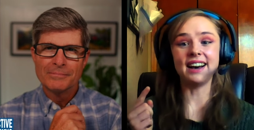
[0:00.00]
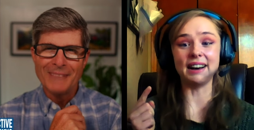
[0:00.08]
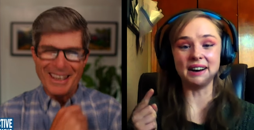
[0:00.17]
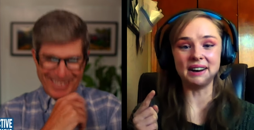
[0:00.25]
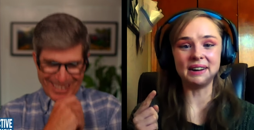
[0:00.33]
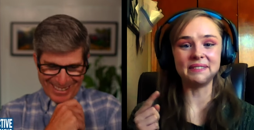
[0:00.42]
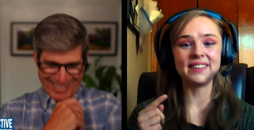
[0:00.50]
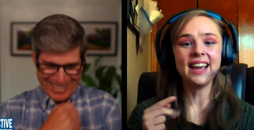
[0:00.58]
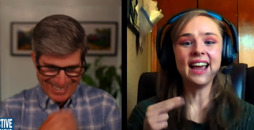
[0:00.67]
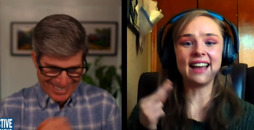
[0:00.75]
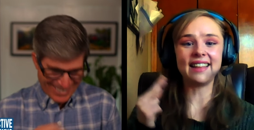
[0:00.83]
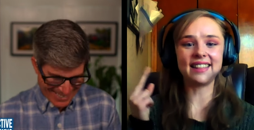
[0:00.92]
Speaker 1: um,
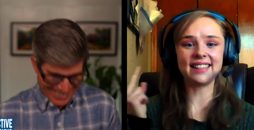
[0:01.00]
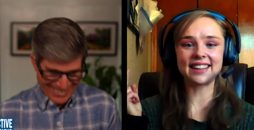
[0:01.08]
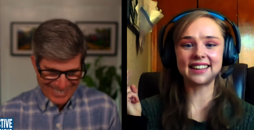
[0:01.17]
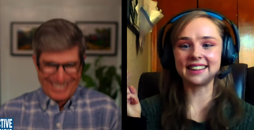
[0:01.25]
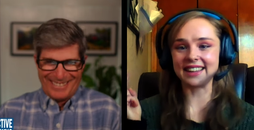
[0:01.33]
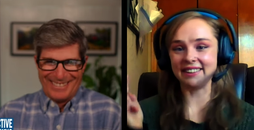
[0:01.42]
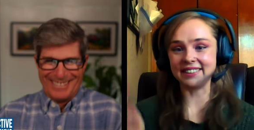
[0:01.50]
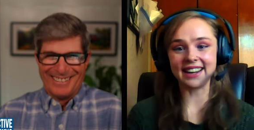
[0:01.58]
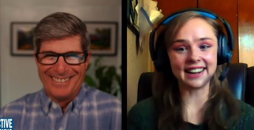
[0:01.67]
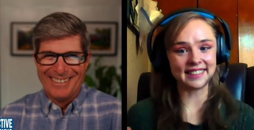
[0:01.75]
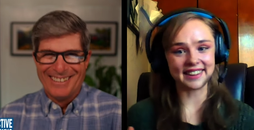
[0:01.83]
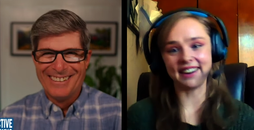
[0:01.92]
and then secondly go get
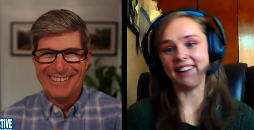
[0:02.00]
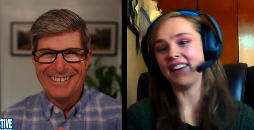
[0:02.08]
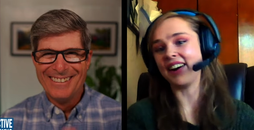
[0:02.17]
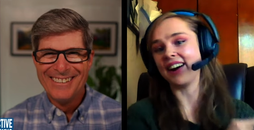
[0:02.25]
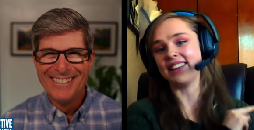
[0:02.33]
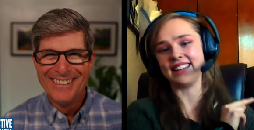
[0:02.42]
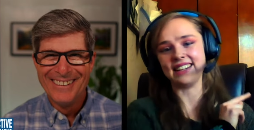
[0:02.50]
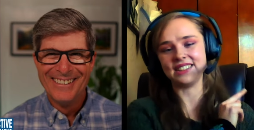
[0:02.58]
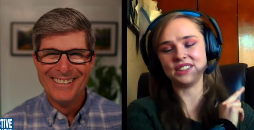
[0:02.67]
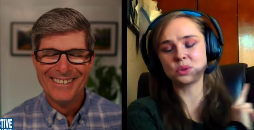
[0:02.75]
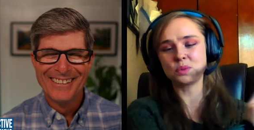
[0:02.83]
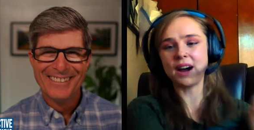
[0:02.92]
in the car and then
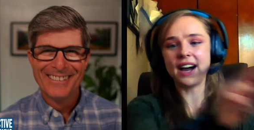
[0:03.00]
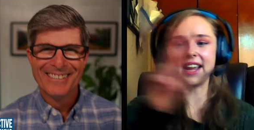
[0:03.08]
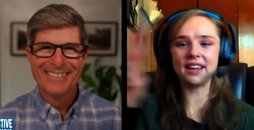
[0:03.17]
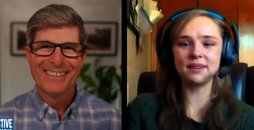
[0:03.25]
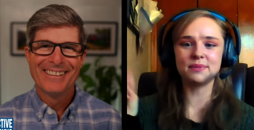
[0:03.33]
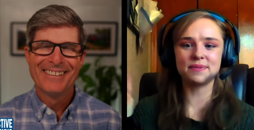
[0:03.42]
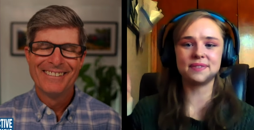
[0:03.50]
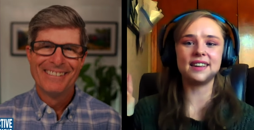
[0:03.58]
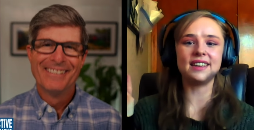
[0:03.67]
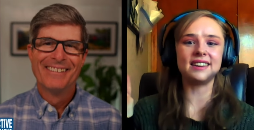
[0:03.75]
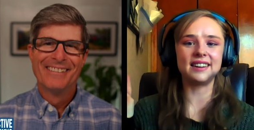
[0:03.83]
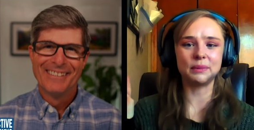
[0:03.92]
drive
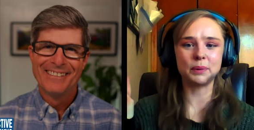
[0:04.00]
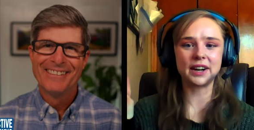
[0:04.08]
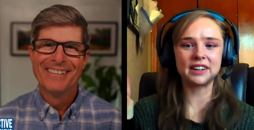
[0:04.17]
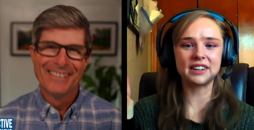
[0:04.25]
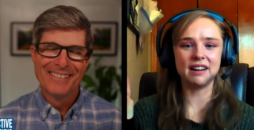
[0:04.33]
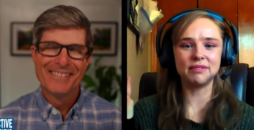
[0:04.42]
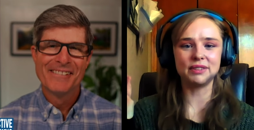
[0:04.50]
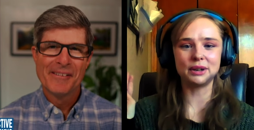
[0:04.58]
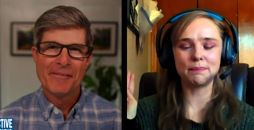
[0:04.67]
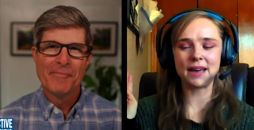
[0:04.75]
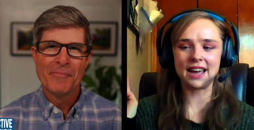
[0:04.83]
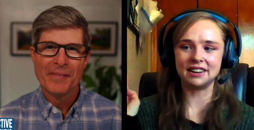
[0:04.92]
in a weird convoluted
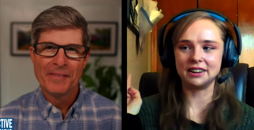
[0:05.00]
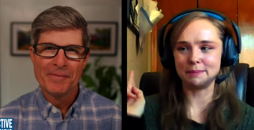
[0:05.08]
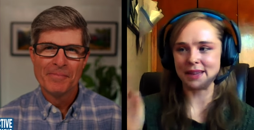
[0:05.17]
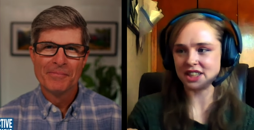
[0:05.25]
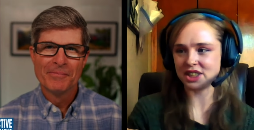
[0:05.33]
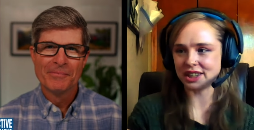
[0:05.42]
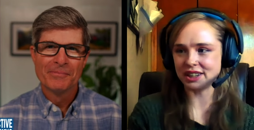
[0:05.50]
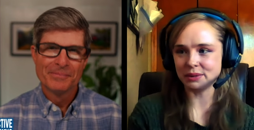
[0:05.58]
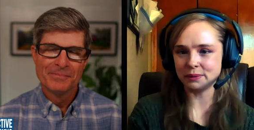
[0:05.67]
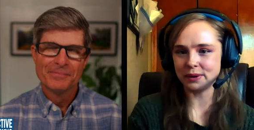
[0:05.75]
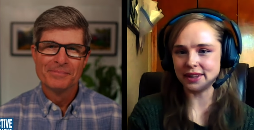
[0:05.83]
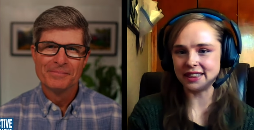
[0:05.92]
pattern and make sure to
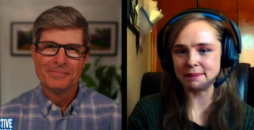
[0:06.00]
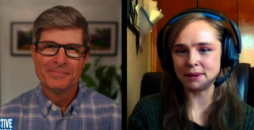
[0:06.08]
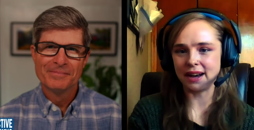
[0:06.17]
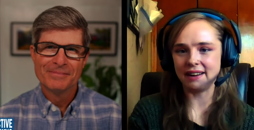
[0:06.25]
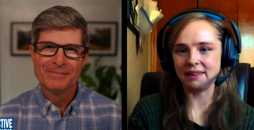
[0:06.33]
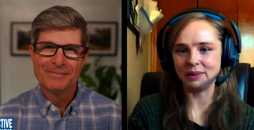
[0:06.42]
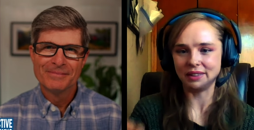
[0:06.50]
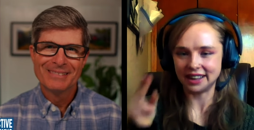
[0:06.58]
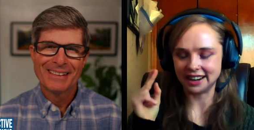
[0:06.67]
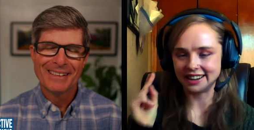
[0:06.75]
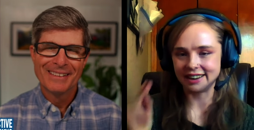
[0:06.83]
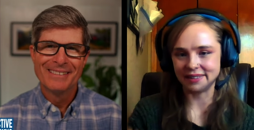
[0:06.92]
avoid that pothole that
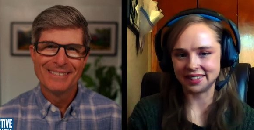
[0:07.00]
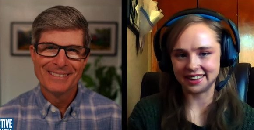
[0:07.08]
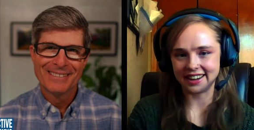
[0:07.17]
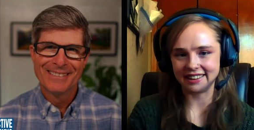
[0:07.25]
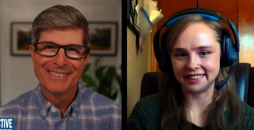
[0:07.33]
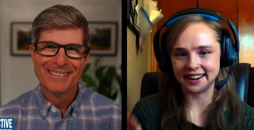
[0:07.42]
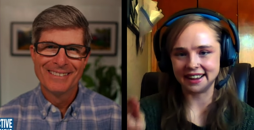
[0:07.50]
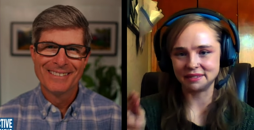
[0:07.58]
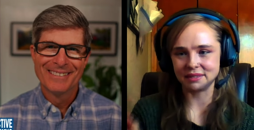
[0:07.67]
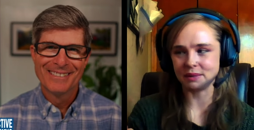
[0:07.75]
I know is there that I haven't